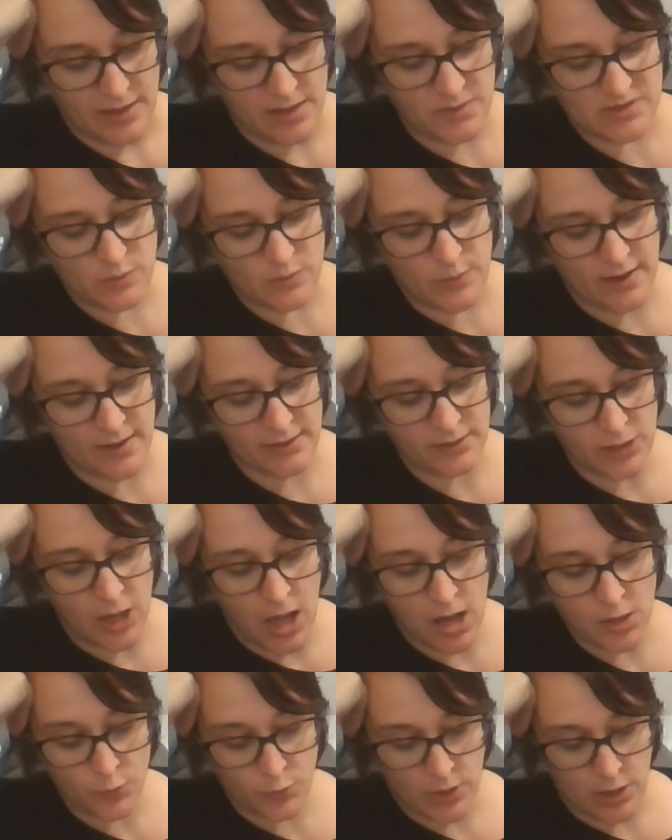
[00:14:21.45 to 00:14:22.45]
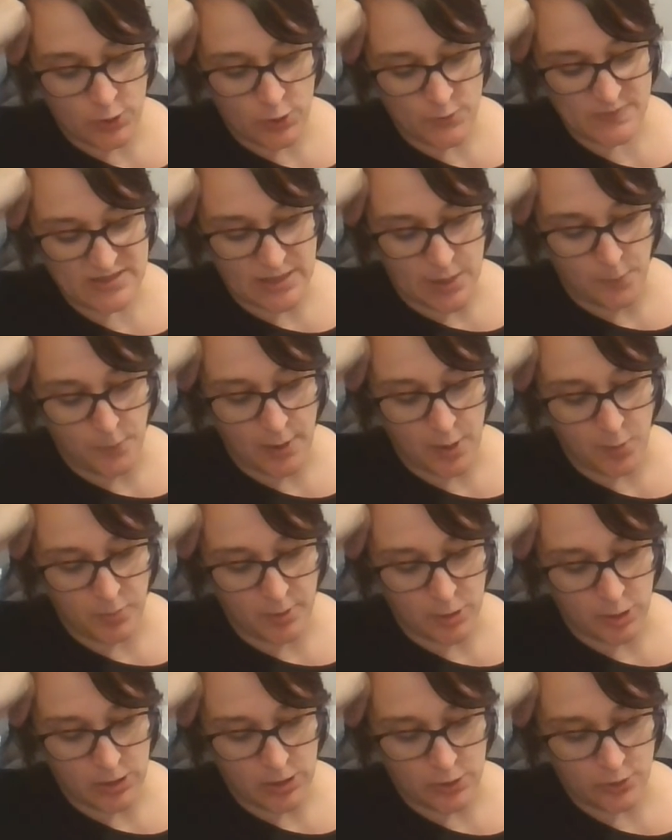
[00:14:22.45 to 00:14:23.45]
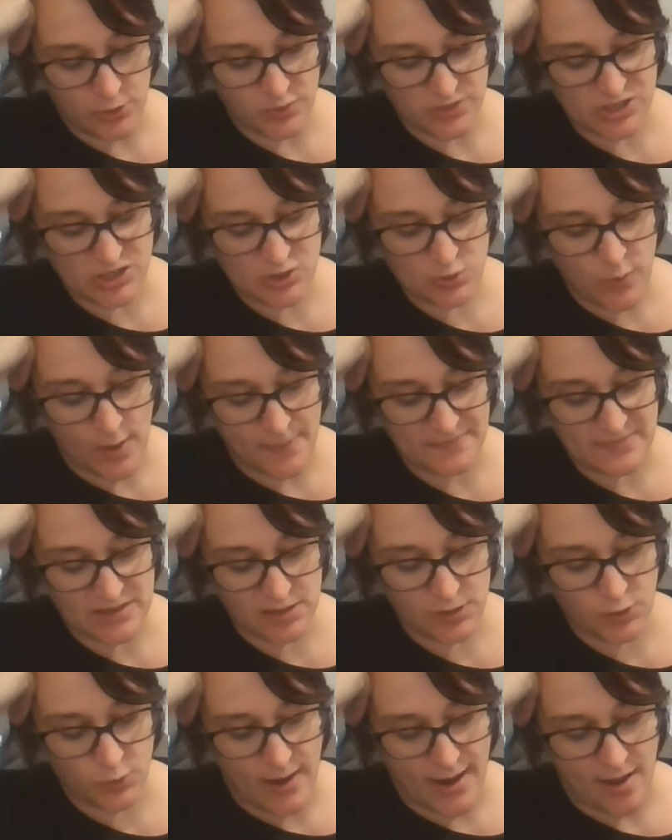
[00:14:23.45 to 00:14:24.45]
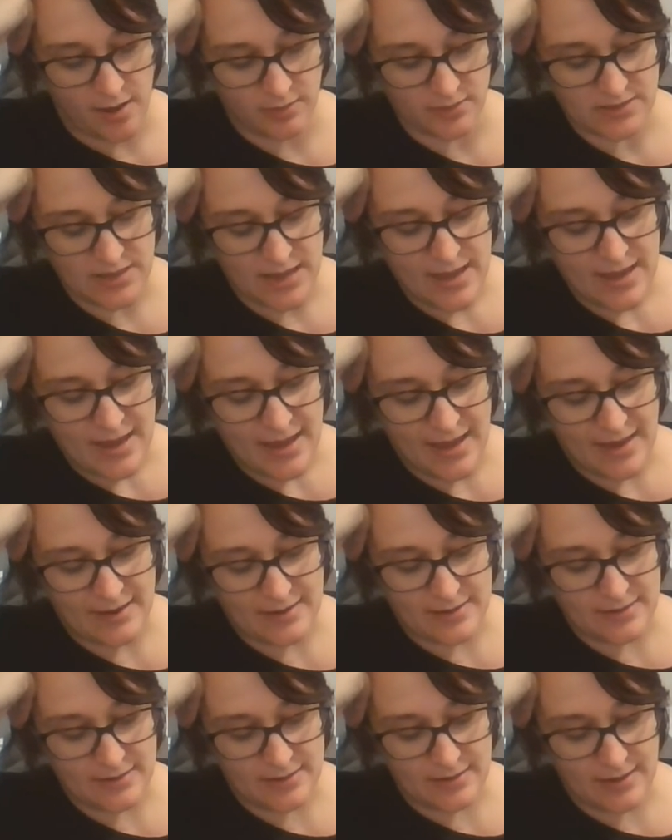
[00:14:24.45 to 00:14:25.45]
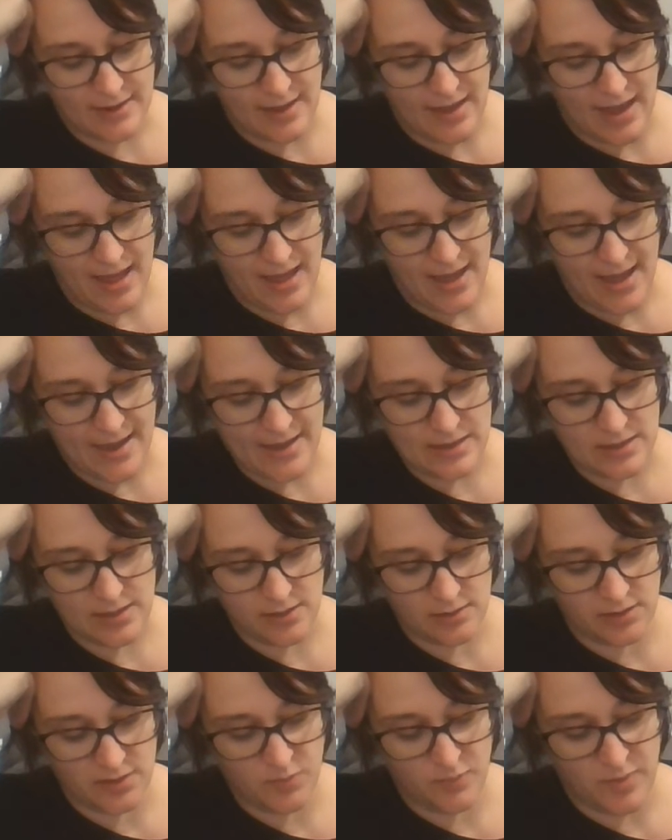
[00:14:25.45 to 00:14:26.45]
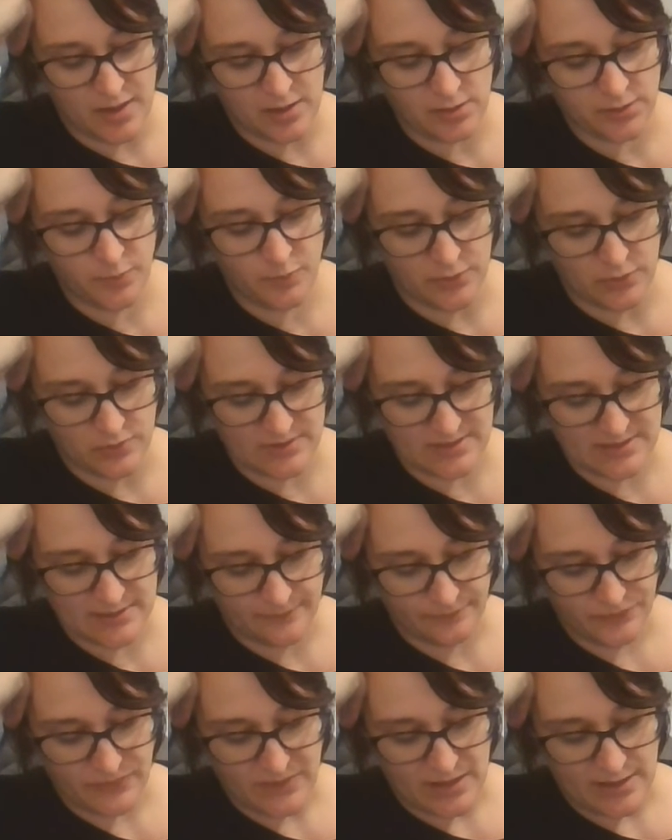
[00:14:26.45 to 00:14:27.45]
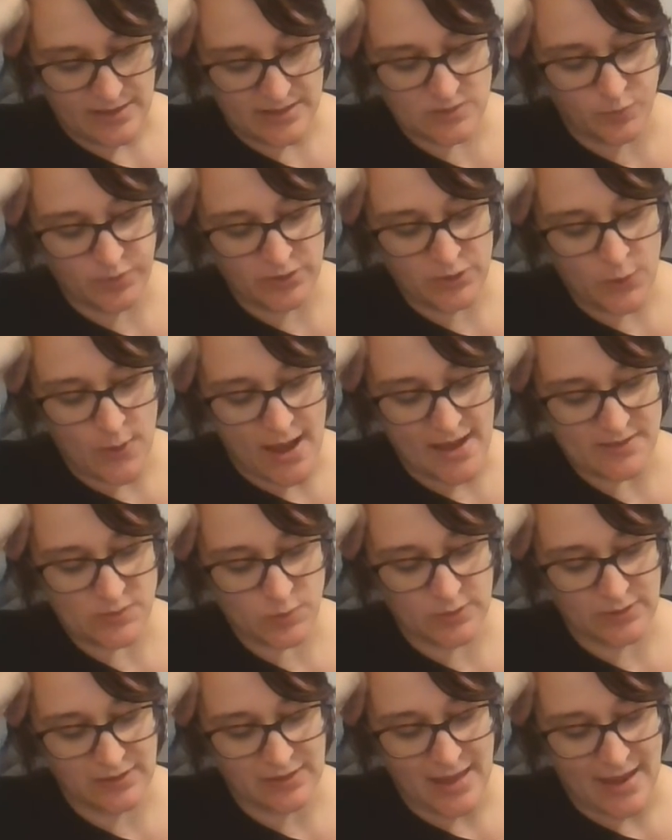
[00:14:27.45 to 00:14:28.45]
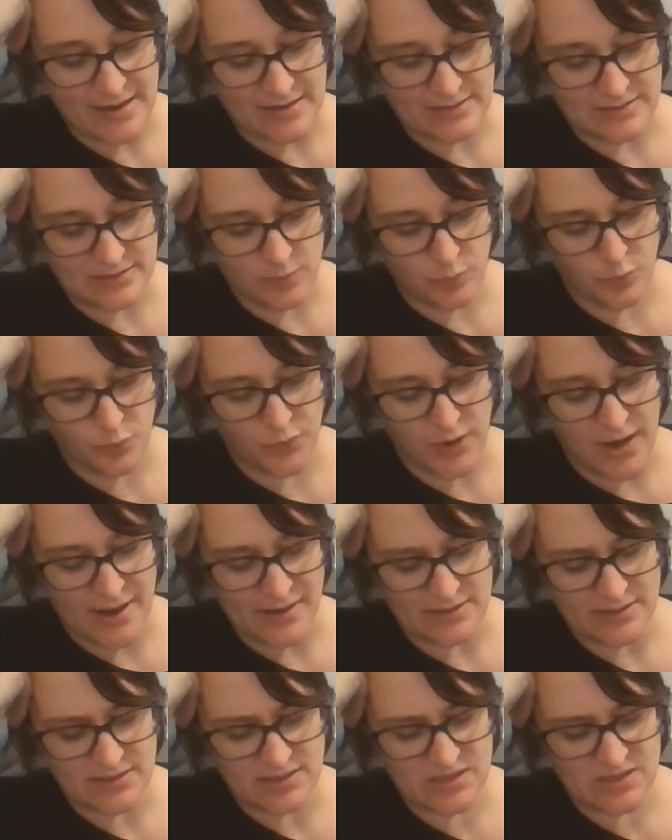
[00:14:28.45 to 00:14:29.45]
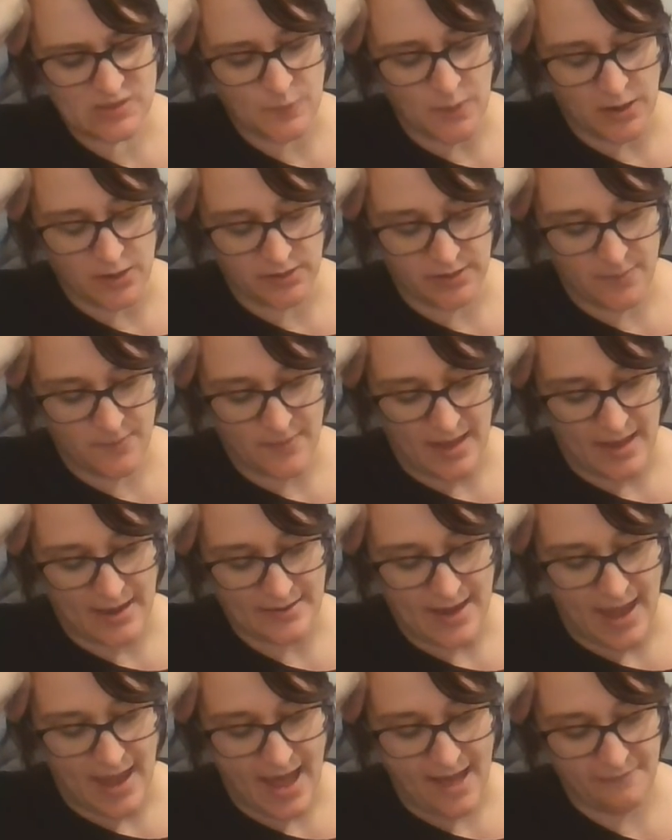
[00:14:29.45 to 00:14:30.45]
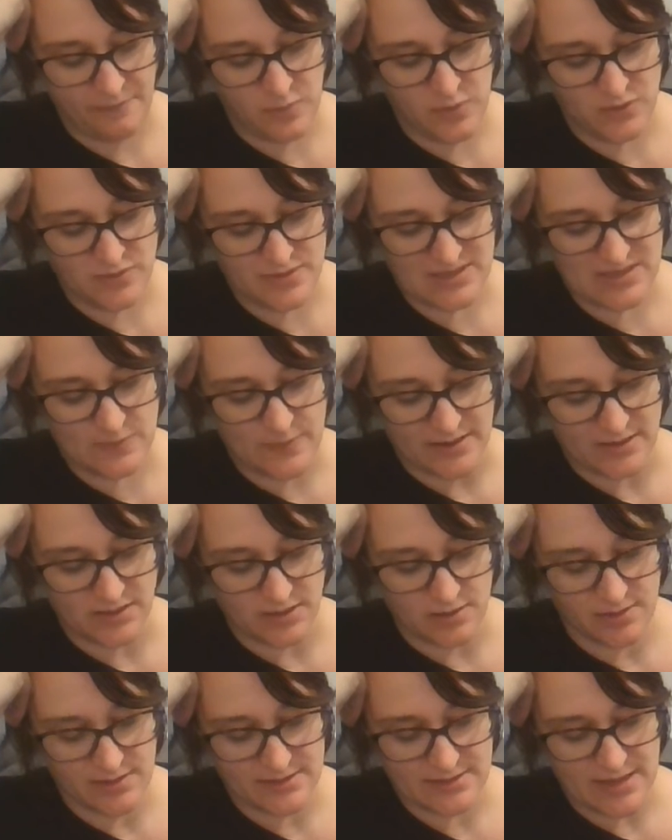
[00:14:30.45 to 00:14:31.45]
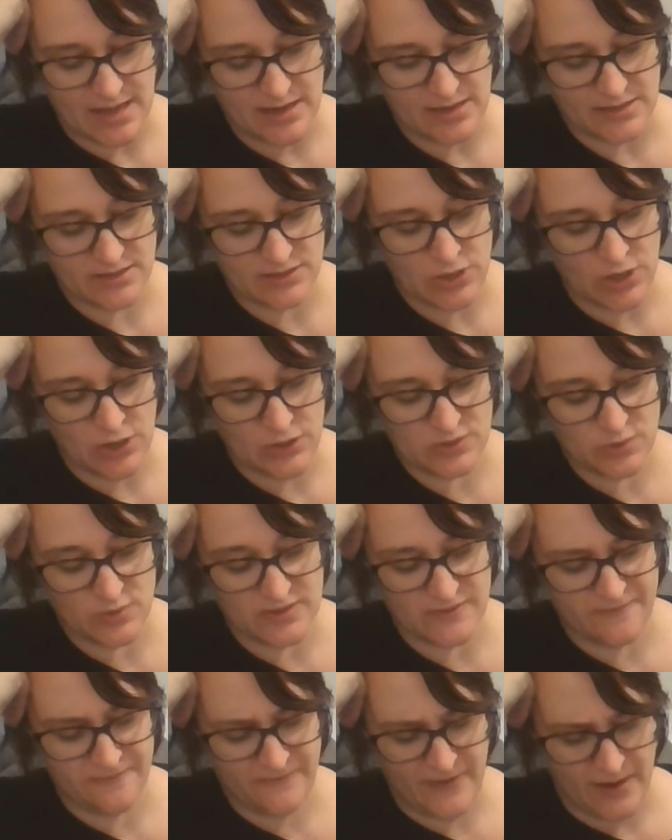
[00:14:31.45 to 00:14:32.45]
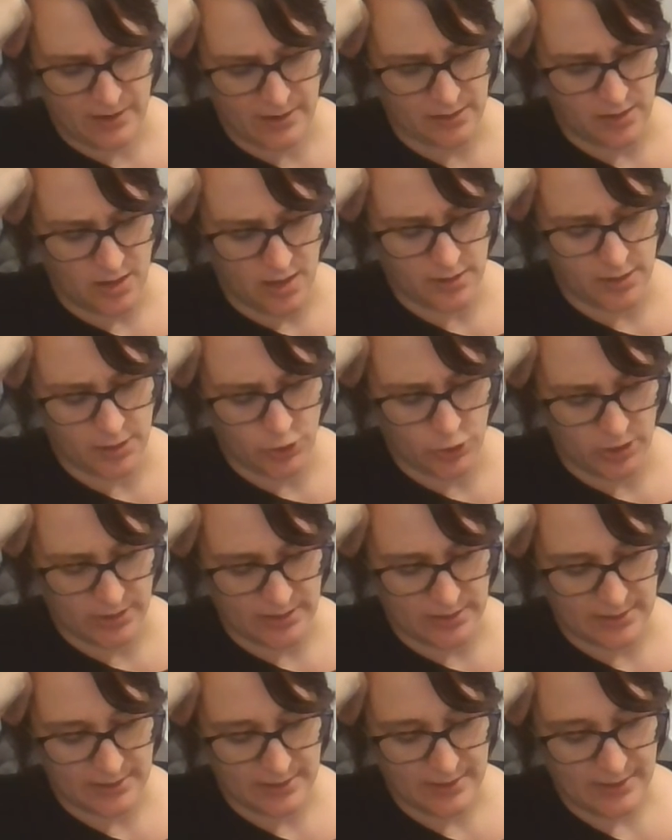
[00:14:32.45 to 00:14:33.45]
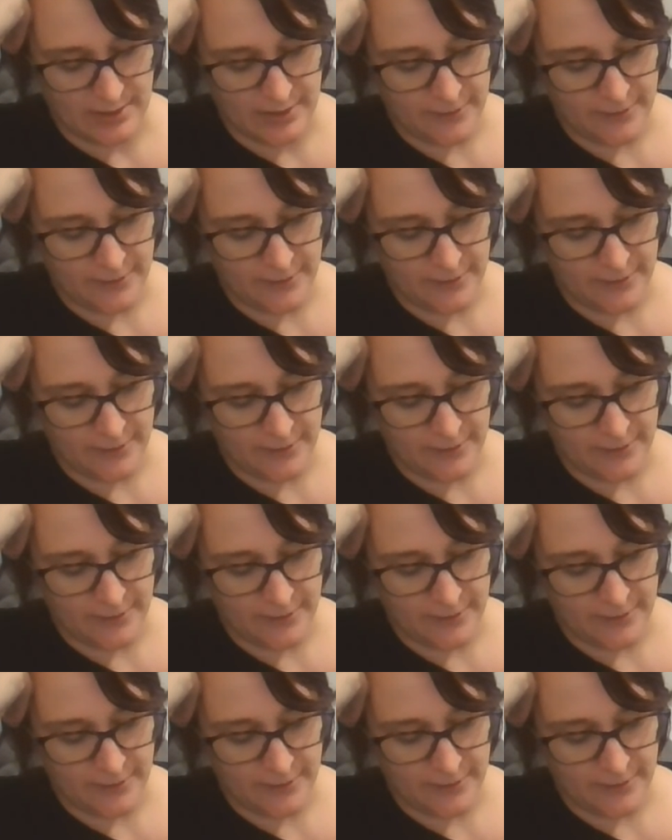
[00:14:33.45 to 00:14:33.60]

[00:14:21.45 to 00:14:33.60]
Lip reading: He was wearing long robes and a purple cloak which swept the ground and high-heeled buckled boots. His blue eyes were light, bright, and sparkling behind half-moon spectacles, and his nose was very long and crooked,